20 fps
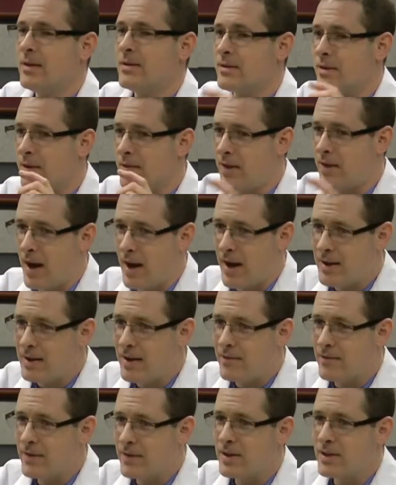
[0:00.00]
So you have high
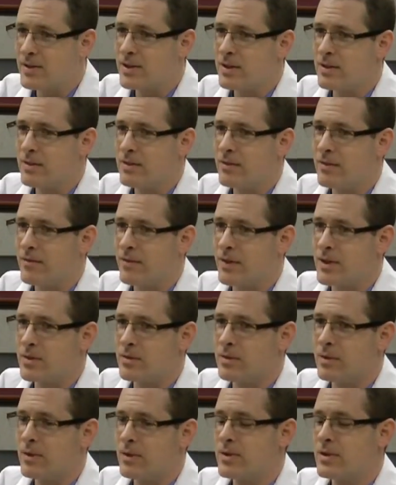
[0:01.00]
definition
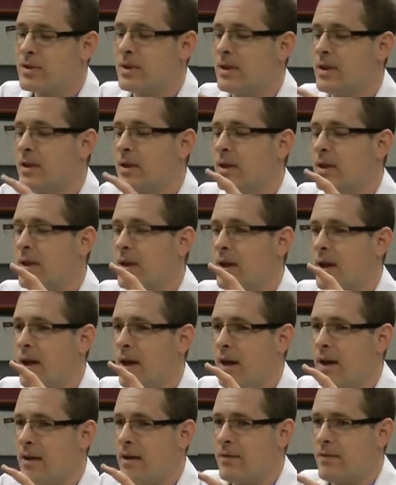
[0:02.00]
visuals, I
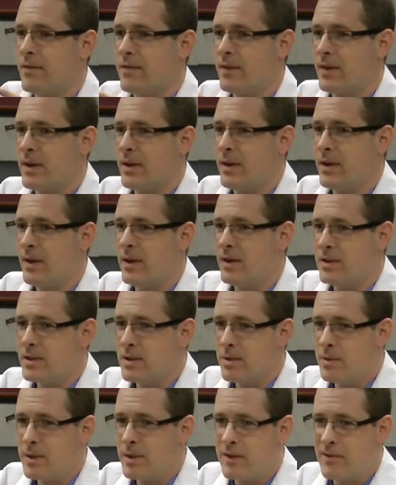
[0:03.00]
have
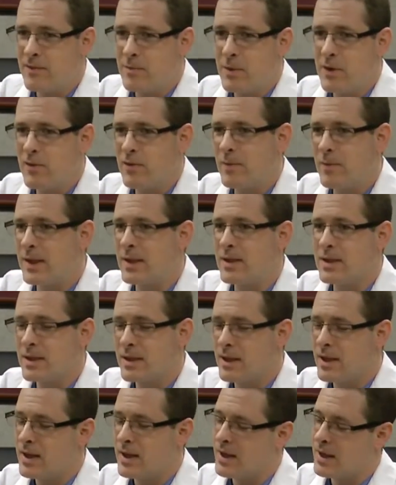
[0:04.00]
intuitive movements,
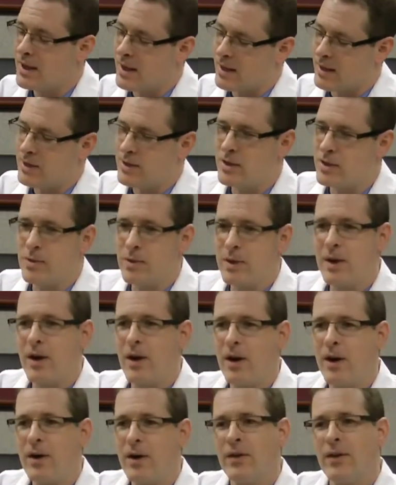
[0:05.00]
and I can do it
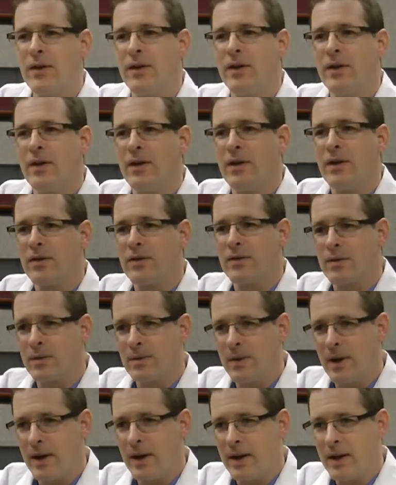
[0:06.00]
all
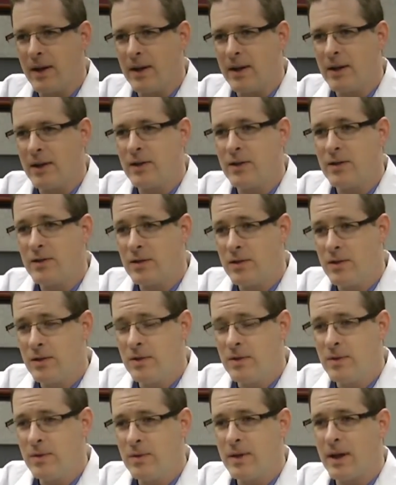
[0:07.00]
through a
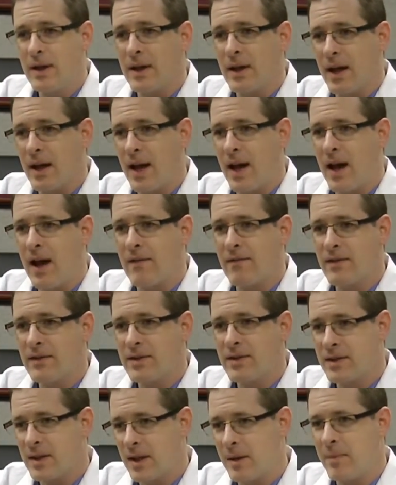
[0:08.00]
two and a half
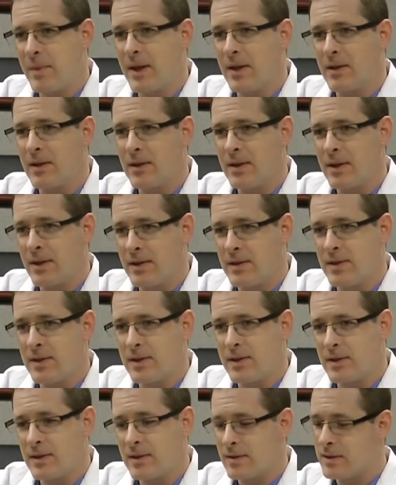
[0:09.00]
centimeter
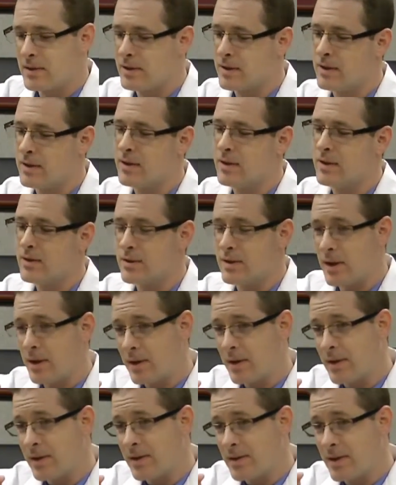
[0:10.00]
incision. If you're
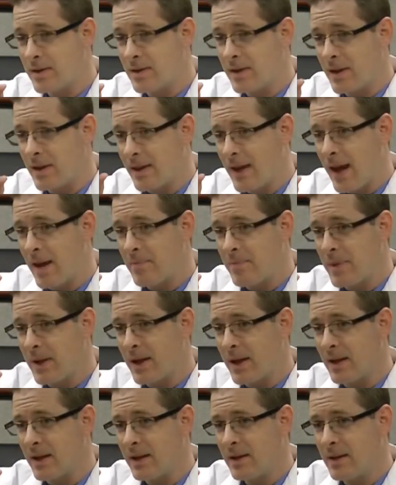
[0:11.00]
talking an incision that
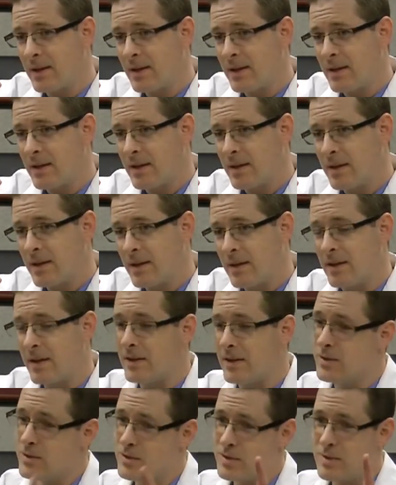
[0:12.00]
big,
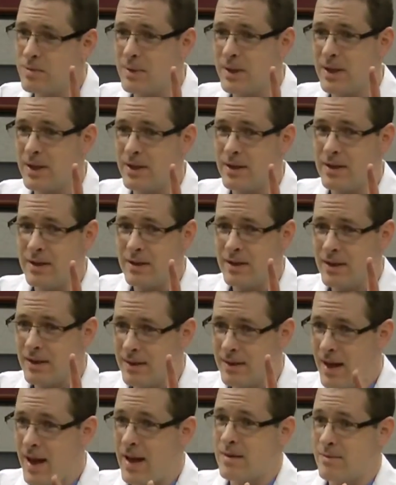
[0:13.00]
that used to be
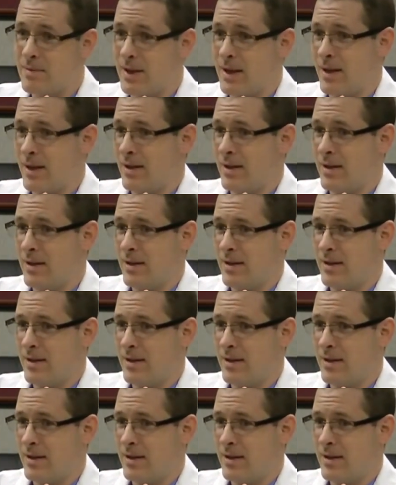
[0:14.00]
that big,